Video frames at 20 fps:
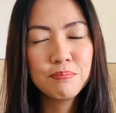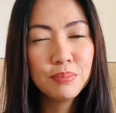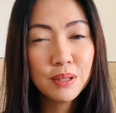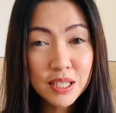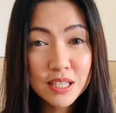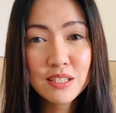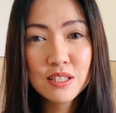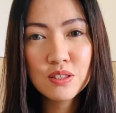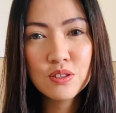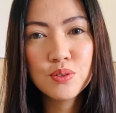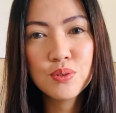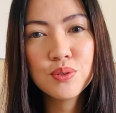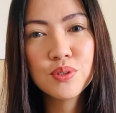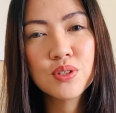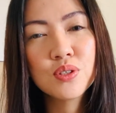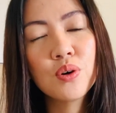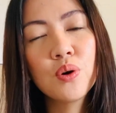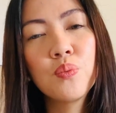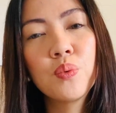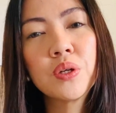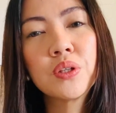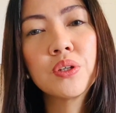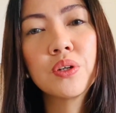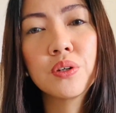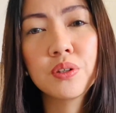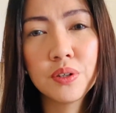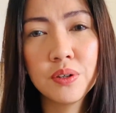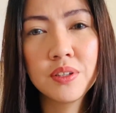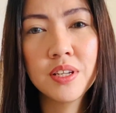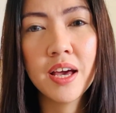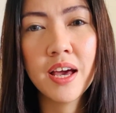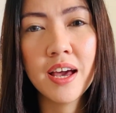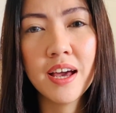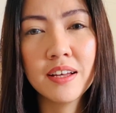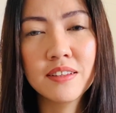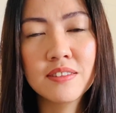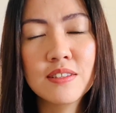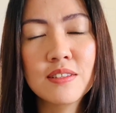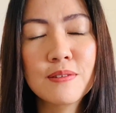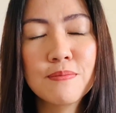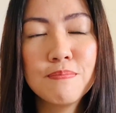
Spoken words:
Please do so when Corona ends.